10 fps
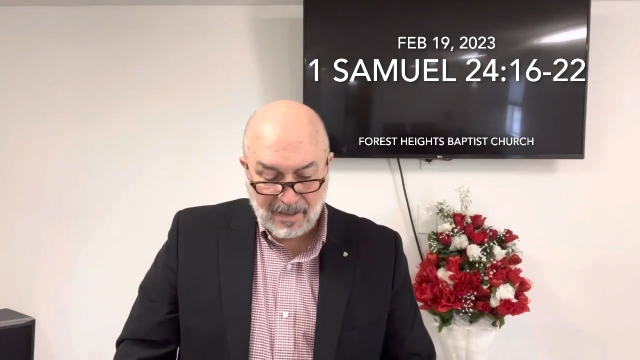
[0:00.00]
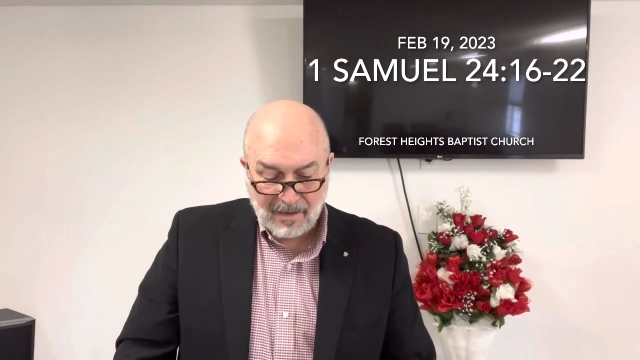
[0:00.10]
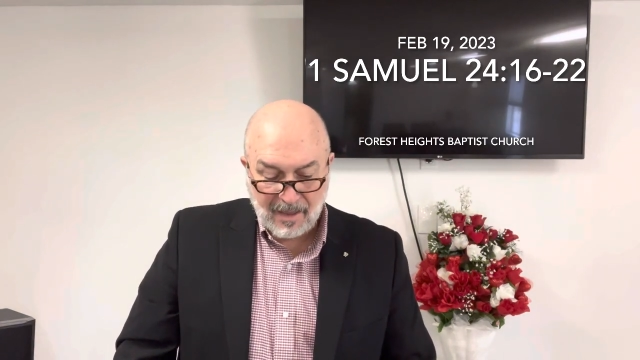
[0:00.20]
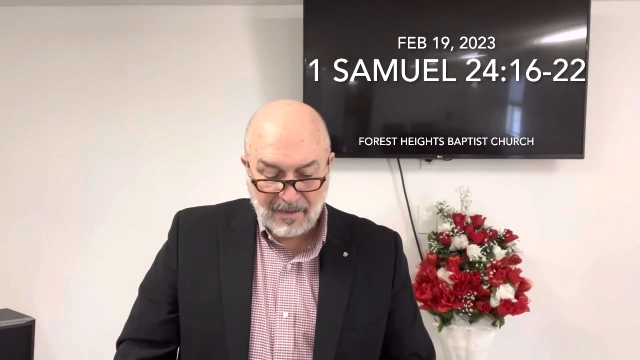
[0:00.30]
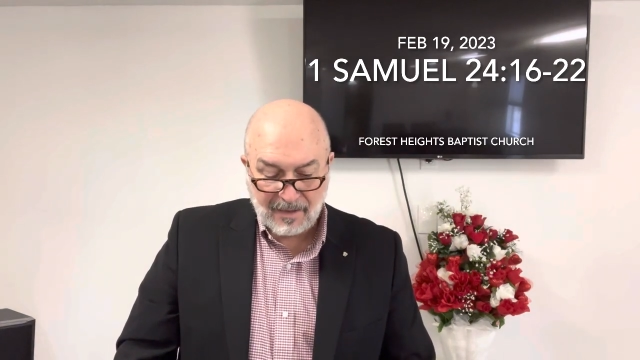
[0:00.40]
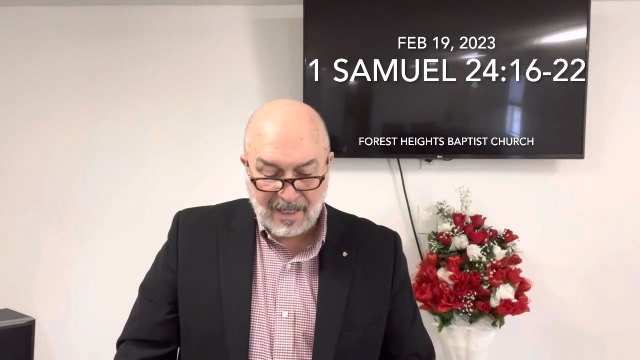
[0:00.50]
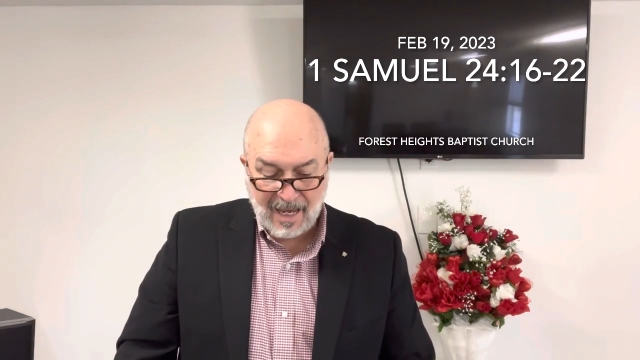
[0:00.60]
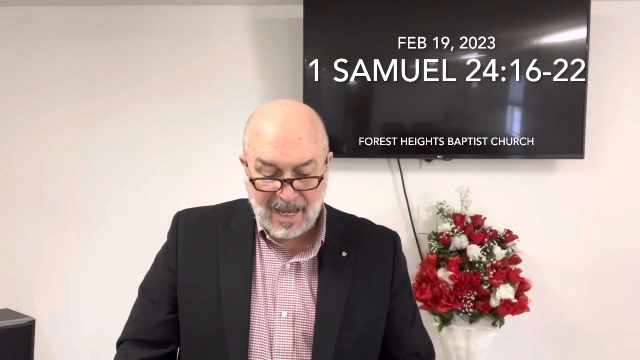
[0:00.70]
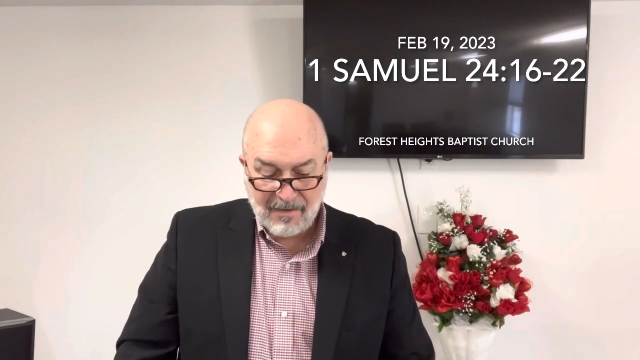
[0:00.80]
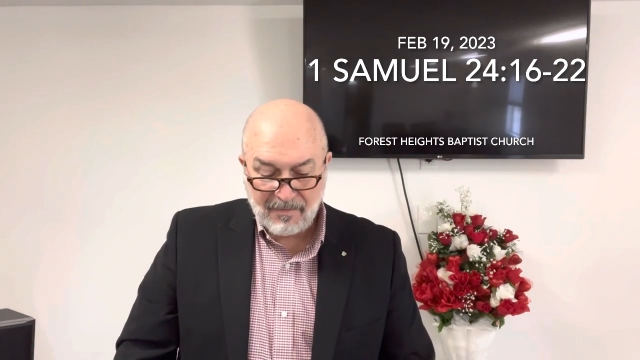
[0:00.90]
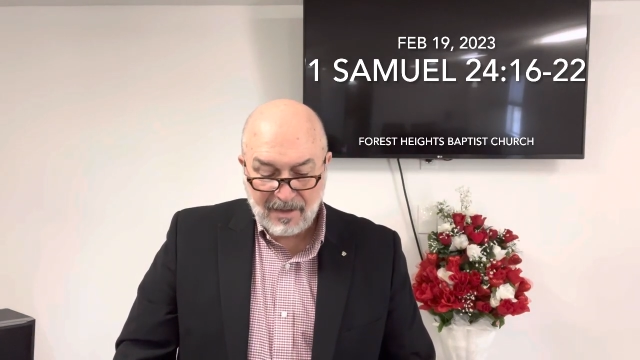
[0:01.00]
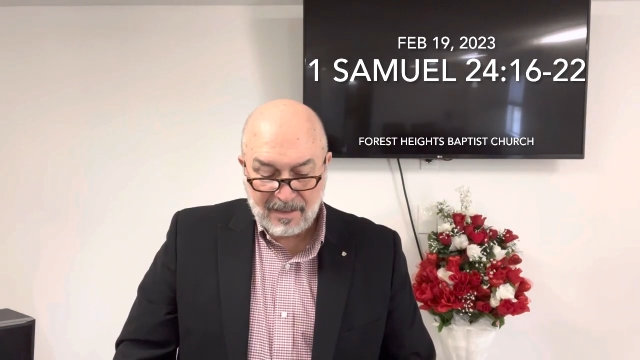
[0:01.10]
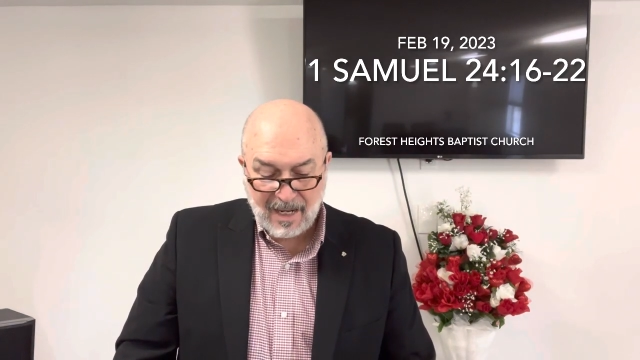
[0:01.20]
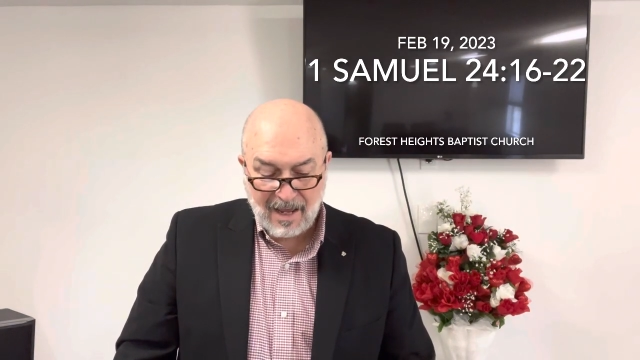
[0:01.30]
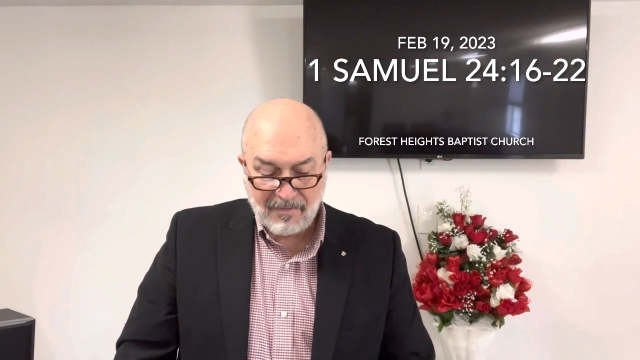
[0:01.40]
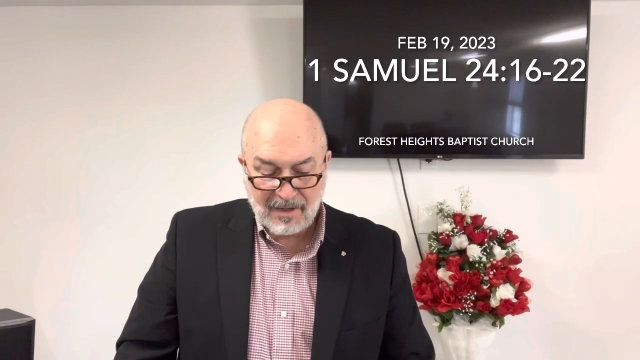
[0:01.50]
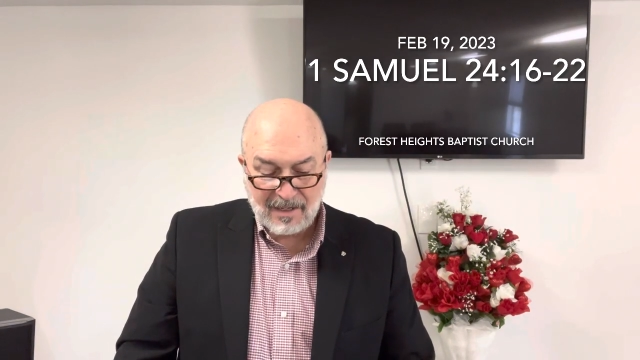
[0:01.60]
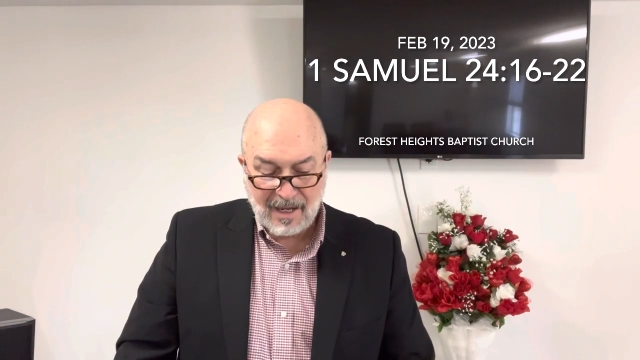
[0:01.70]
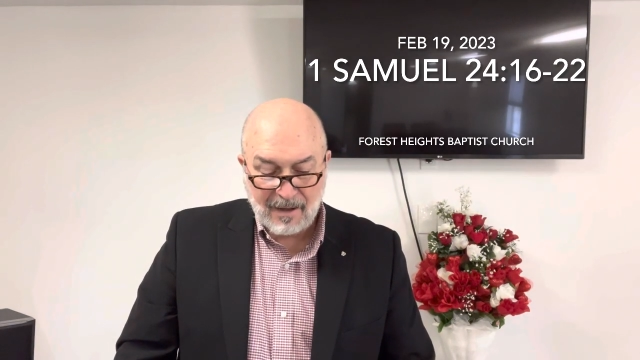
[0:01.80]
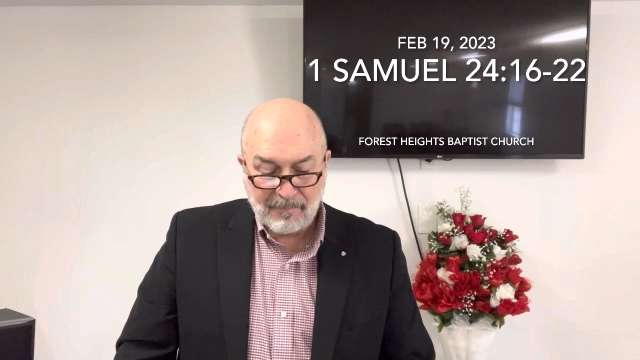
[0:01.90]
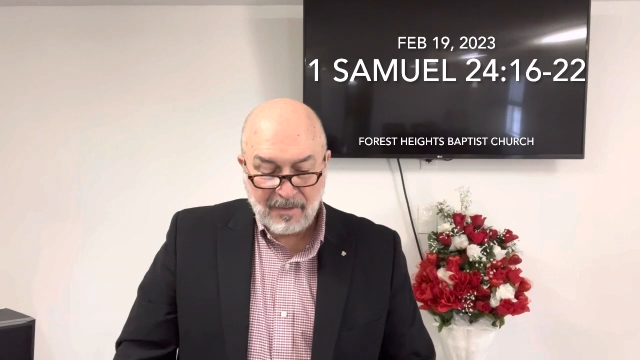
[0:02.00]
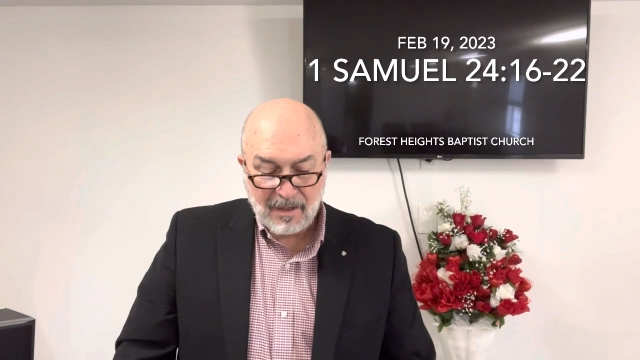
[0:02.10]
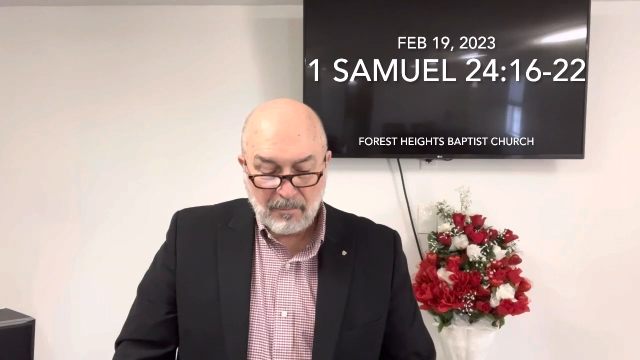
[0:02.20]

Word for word: the cave, David